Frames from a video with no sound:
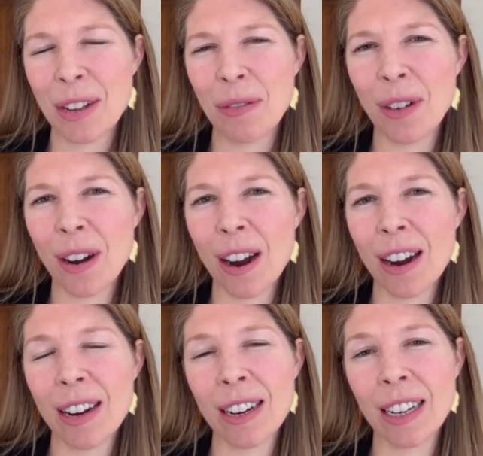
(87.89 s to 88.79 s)
For
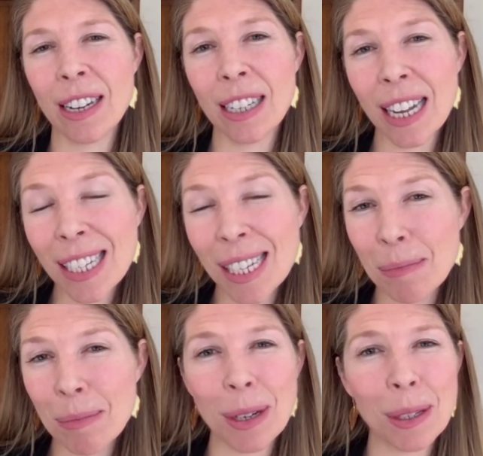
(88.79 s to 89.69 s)
our
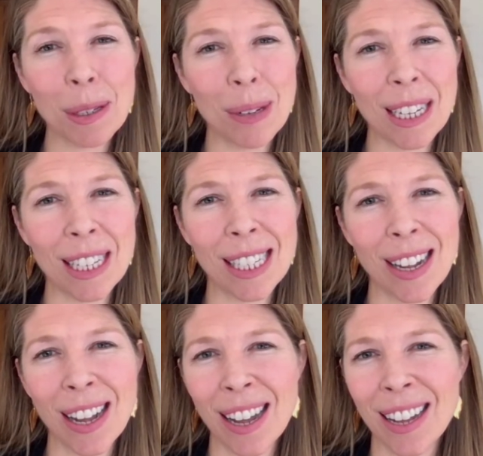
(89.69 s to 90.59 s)
customers, we
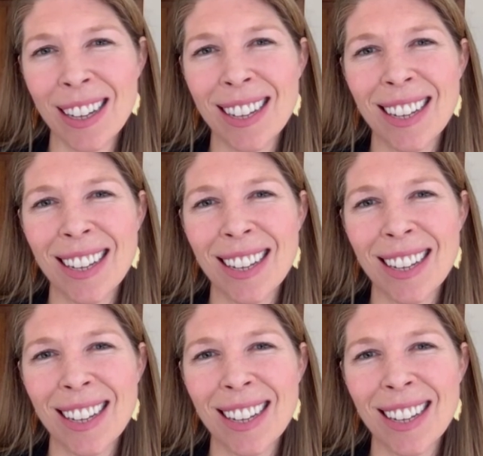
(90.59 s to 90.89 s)
saw